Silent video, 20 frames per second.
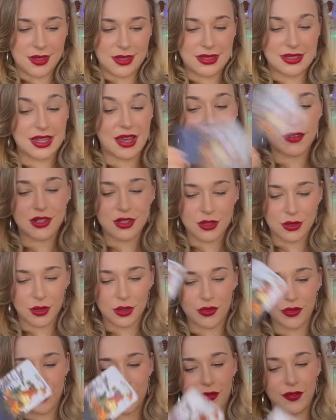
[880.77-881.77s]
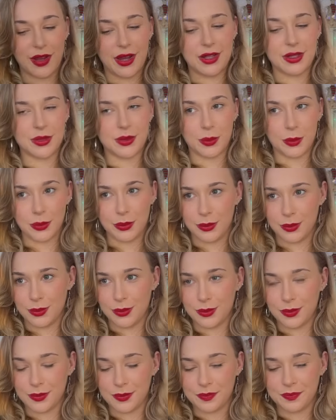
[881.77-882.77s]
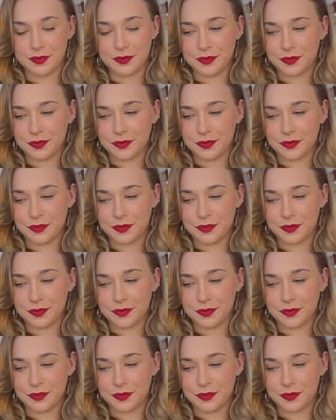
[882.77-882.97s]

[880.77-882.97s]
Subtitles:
Seven of Swords reversed. Ooh.